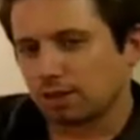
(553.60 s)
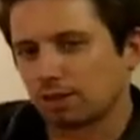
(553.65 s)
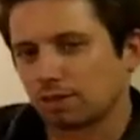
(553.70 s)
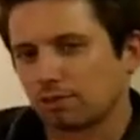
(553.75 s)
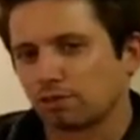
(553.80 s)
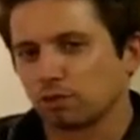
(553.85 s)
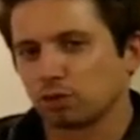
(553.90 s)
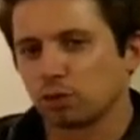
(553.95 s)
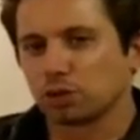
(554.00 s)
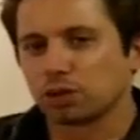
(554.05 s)

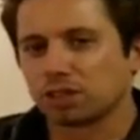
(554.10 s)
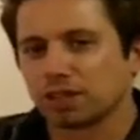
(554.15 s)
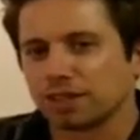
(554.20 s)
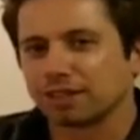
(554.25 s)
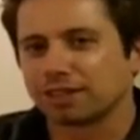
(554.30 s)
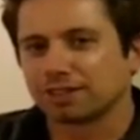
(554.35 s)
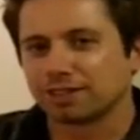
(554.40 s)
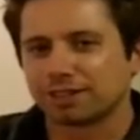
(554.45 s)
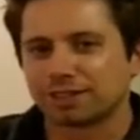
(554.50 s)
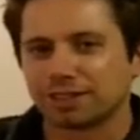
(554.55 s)
fruit
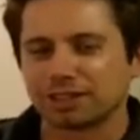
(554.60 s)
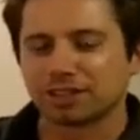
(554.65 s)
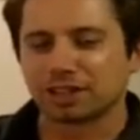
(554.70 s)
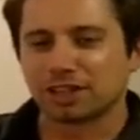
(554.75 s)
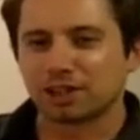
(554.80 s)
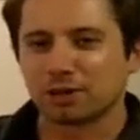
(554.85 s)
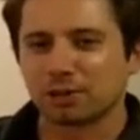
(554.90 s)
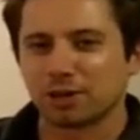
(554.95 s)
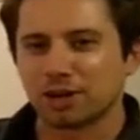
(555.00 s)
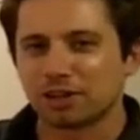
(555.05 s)
that doesn't
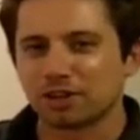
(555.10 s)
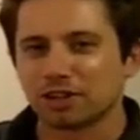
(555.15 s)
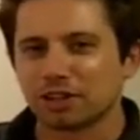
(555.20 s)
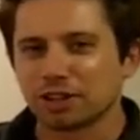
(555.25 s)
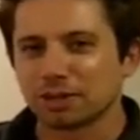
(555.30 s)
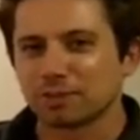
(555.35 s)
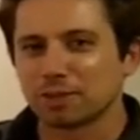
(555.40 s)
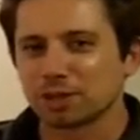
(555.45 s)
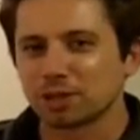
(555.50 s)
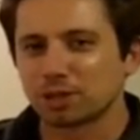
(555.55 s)
get around all
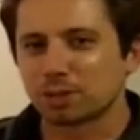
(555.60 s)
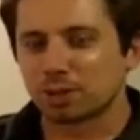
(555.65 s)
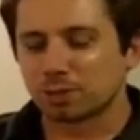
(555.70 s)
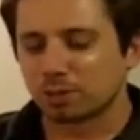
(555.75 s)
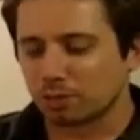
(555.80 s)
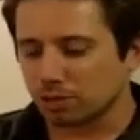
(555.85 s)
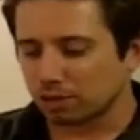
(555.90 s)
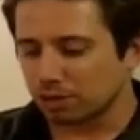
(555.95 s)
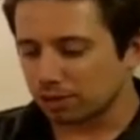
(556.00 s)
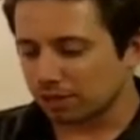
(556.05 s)
that much.
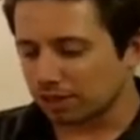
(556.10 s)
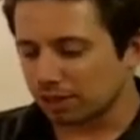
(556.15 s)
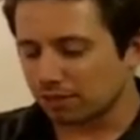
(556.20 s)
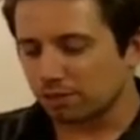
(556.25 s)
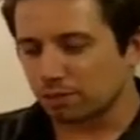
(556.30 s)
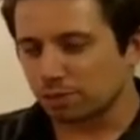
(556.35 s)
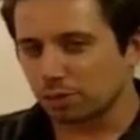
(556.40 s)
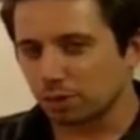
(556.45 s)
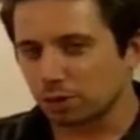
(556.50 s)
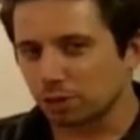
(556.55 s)
People aren't that
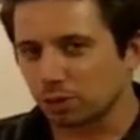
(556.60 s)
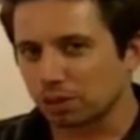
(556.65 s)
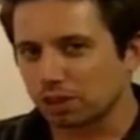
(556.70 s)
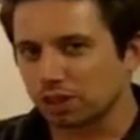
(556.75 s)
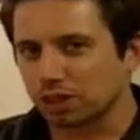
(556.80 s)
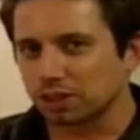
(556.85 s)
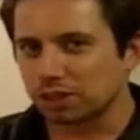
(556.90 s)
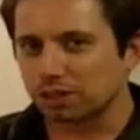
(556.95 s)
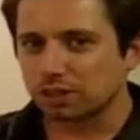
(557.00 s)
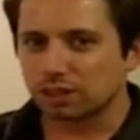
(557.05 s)
familiar
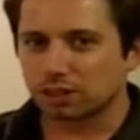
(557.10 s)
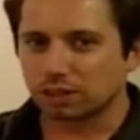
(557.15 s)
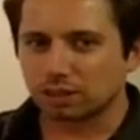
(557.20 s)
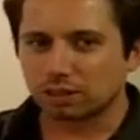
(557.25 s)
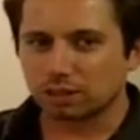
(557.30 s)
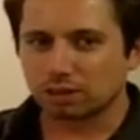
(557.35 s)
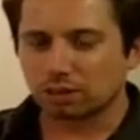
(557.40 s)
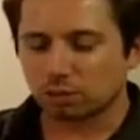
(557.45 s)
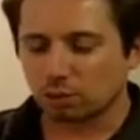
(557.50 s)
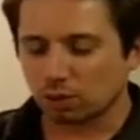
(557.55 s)
with it
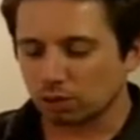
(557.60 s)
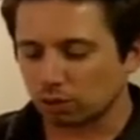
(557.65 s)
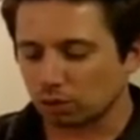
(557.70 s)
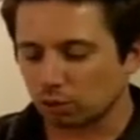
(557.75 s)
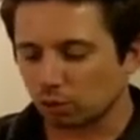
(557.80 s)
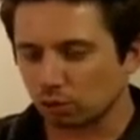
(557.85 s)
throughout the